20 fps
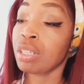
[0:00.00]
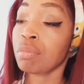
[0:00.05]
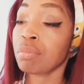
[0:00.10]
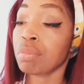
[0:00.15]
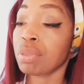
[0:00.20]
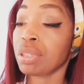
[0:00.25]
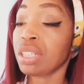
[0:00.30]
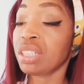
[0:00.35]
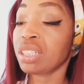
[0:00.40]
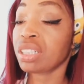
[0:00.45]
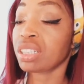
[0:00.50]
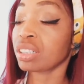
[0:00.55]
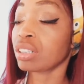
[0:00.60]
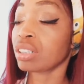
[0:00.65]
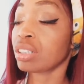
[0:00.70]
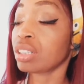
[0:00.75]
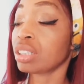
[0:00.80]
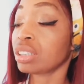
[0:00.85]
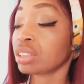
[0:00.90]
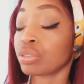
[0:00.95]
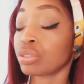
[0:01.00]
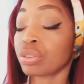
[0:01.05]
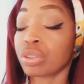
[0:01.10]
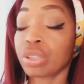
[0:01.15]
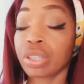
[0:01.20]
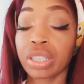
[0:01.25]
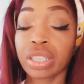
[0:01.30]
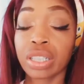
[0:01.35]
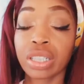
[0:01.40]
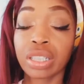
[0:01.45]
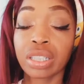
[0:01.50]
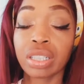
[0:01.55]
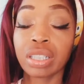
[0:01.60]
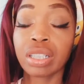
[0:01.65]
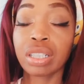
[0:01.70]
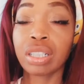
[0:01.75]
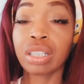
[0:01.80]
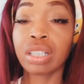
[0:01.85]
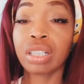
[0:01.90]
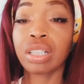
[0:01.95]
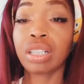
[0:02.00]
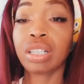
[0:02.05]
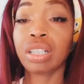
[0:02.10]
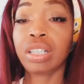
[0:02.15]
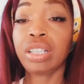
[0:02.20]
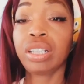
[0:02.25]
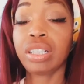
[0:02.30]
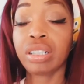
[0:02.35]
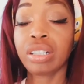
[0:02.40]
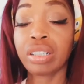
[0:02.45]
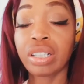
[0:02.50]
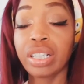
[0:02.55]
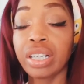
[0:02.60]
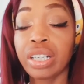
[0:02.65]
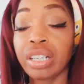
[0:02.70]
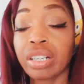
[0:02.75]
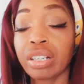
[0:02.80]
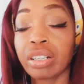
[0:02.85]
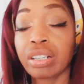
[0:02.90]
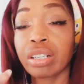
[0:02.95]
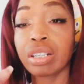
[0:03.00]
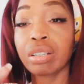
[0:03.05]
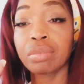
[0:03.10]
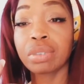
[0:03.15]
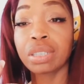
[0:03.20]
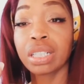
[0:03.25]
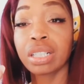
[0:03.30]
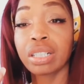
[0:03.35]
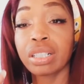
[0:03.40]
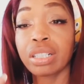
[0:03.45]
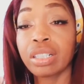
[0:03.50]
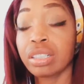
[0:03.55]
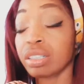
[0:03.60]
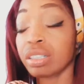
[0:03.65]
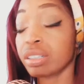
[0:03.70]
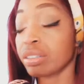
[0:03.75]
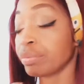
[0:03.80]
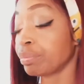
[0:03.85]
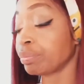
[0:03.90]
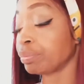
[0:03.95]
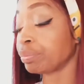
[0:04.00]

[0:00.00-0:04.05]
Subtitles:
But this is also good. Here the air comes out here.